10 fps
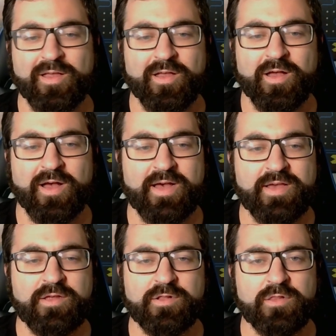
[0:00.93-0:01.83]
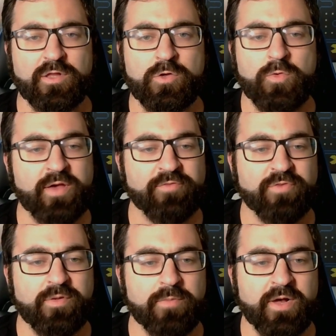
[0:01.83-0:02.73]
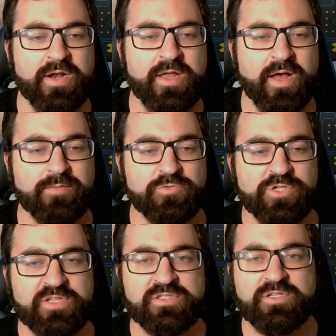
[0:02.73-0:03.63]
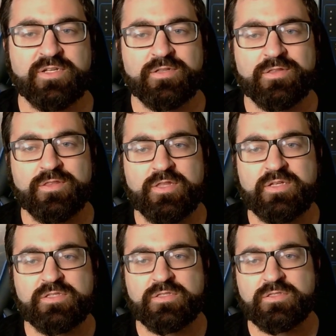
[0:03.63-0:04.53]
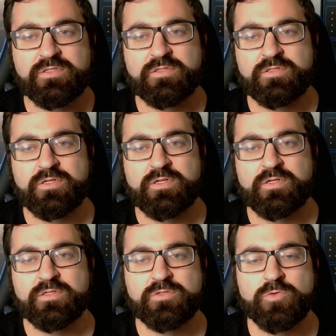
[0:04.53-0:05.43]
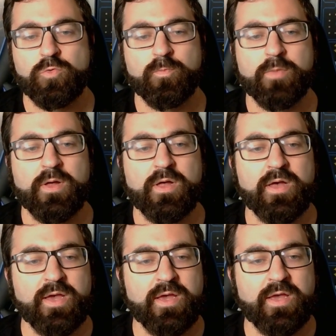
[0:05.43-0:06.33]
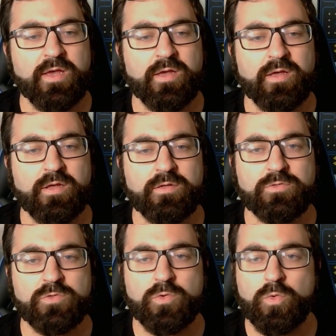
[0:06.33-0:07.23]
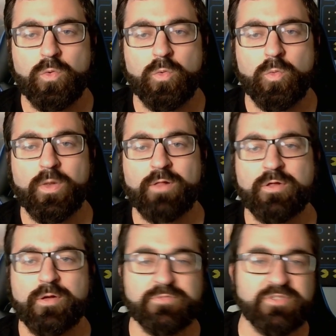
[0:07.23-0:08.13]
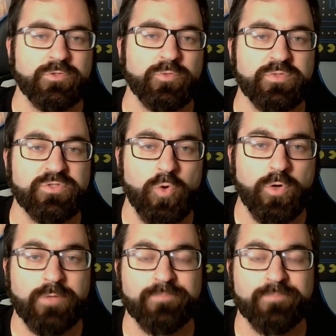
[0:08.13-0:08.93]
Hi, hello everybody, I'm Justin, this is Koopa, and welcome to Koopa's Corner.